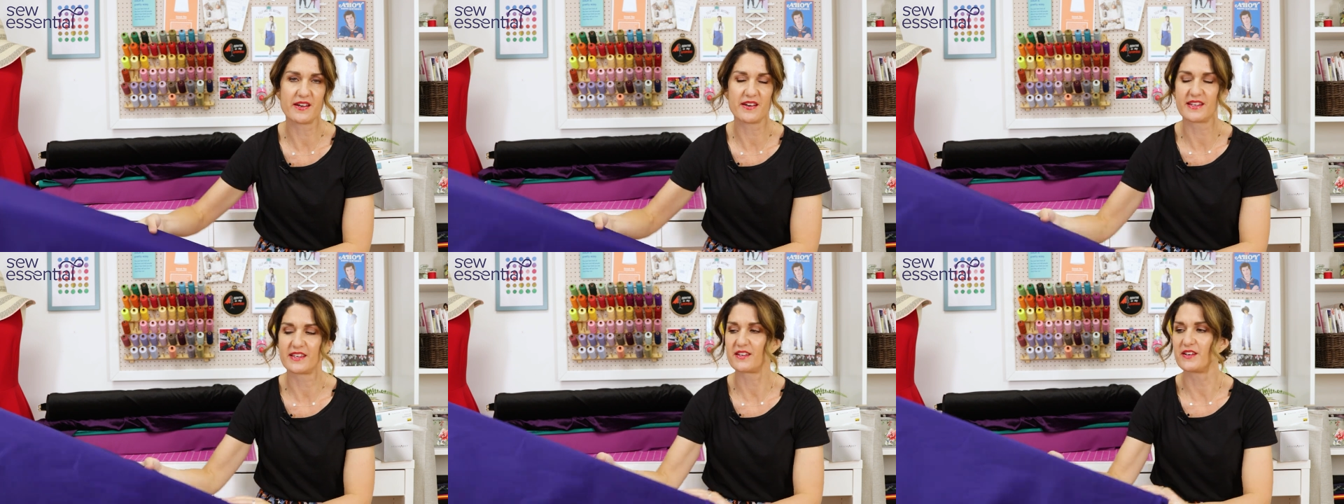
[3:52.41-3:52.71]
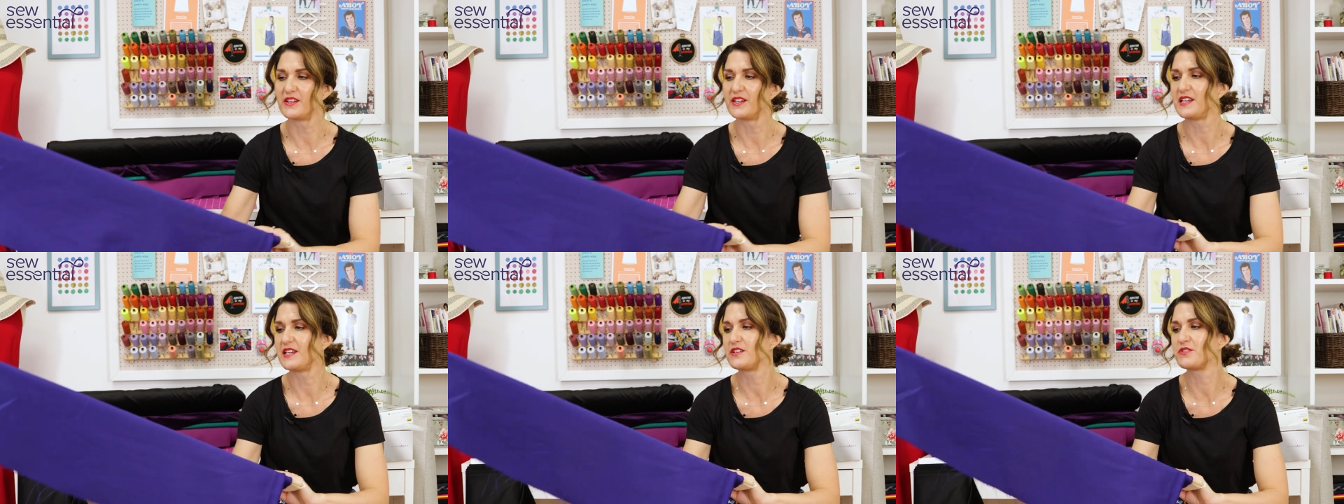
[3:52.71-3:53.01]

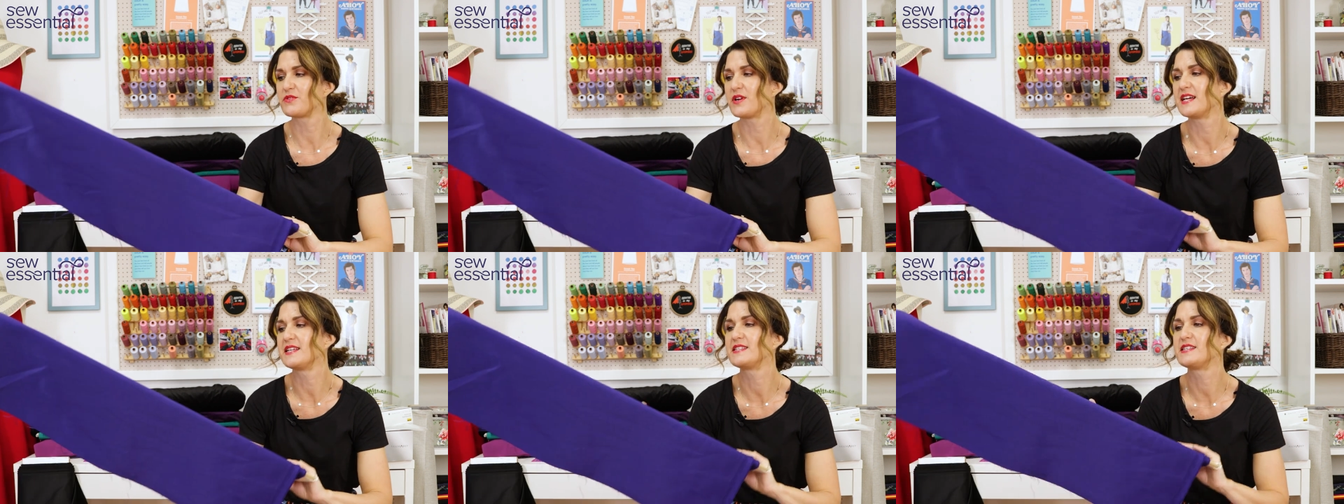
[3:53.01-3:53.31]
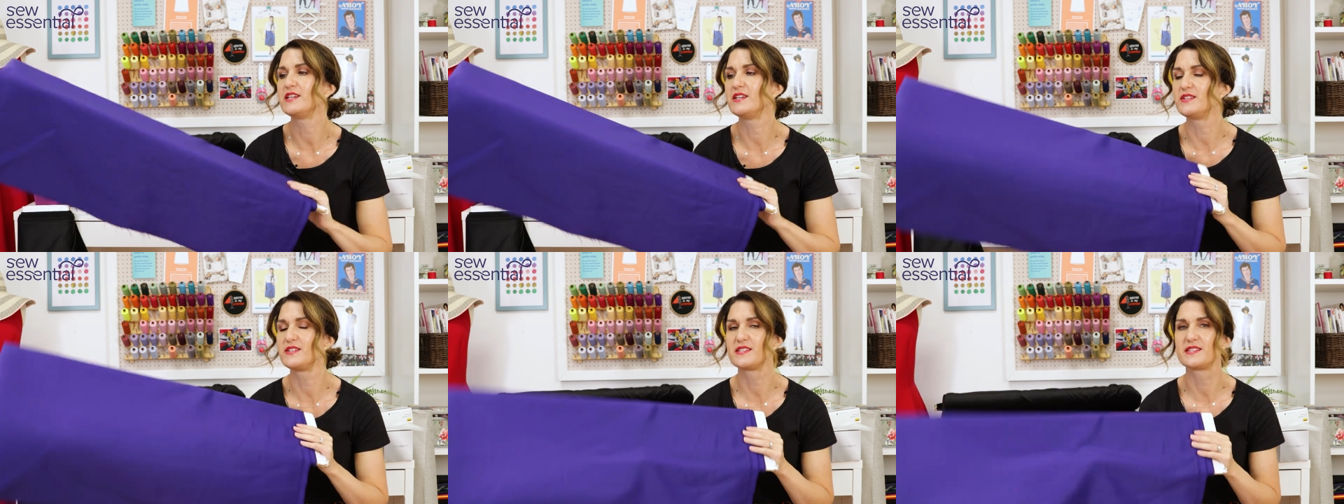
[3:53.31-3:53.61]
iconic dress,
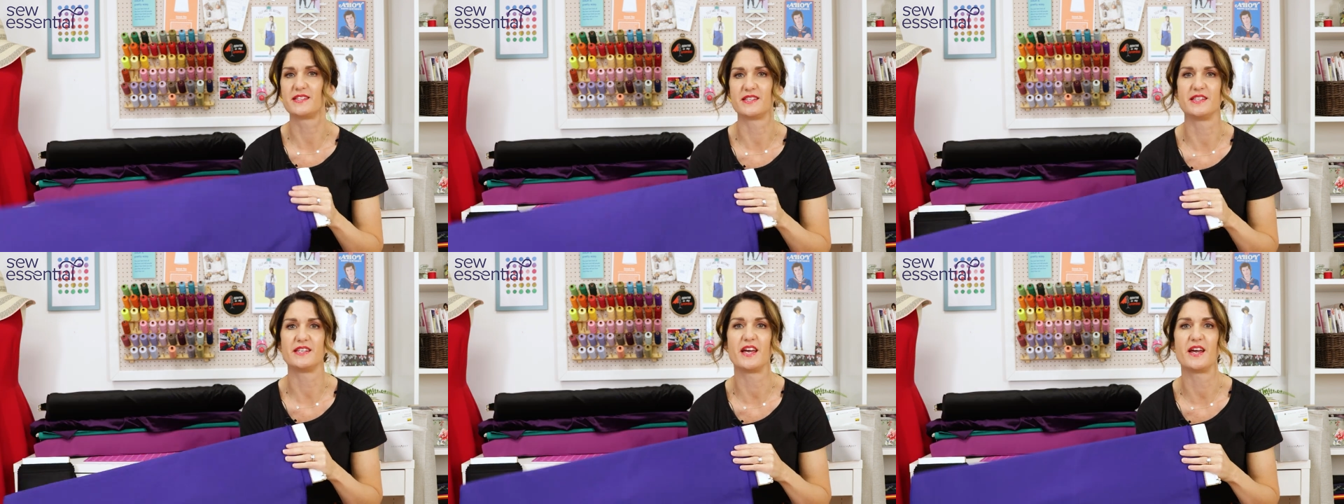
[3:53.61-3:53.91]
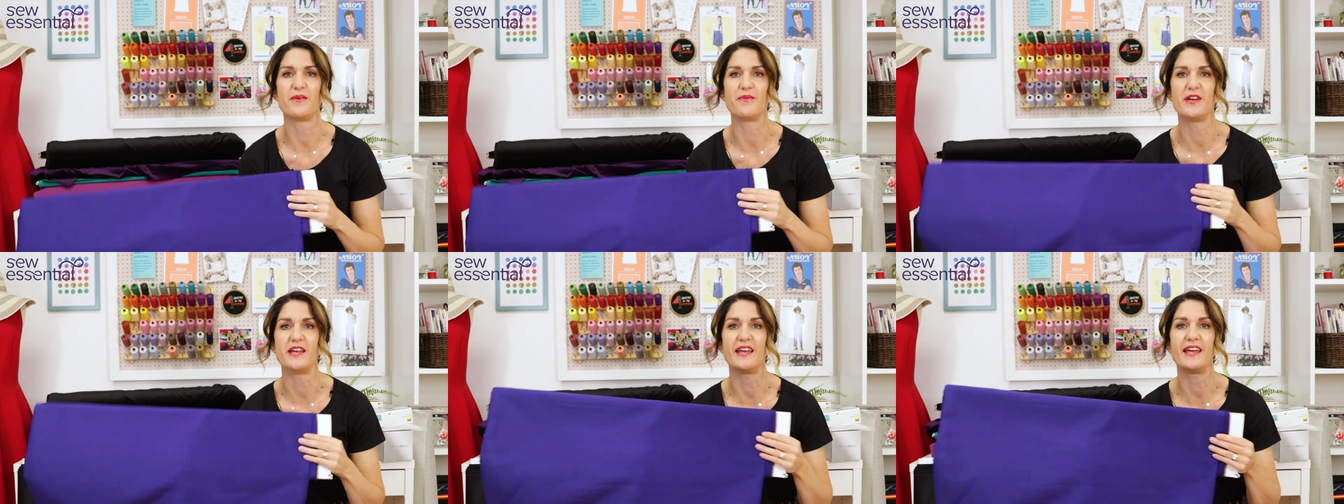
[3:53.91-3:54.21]
who doesn't
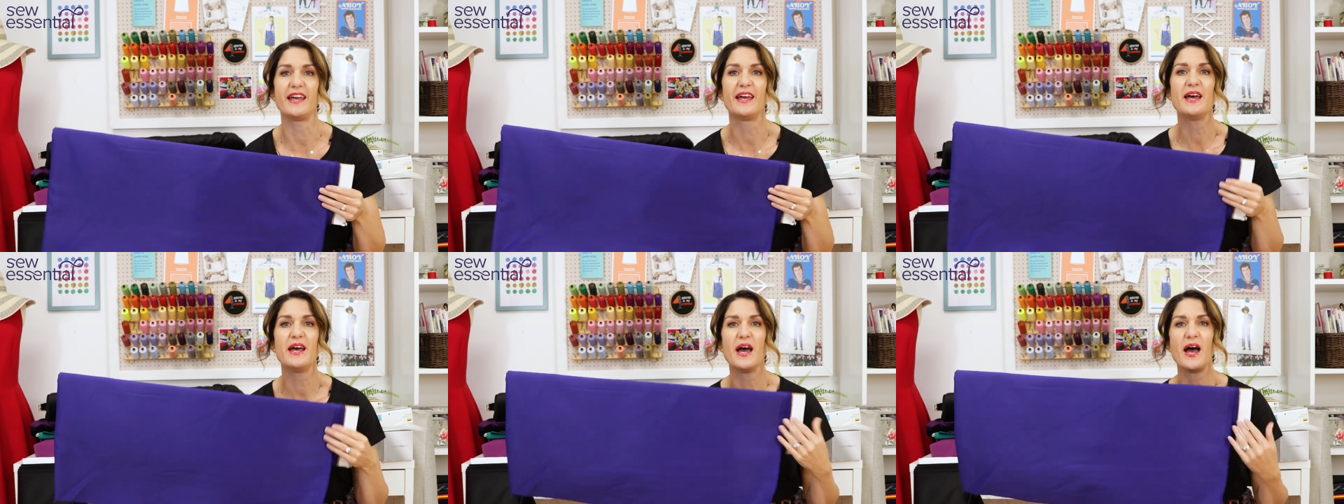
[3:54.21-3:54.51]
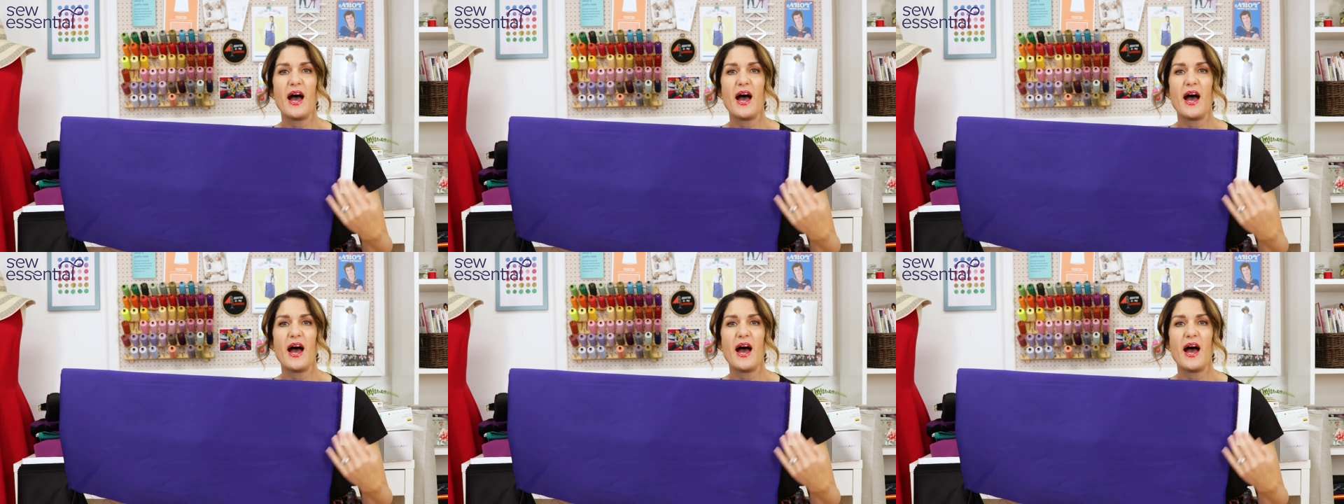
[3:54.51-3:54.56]
know it?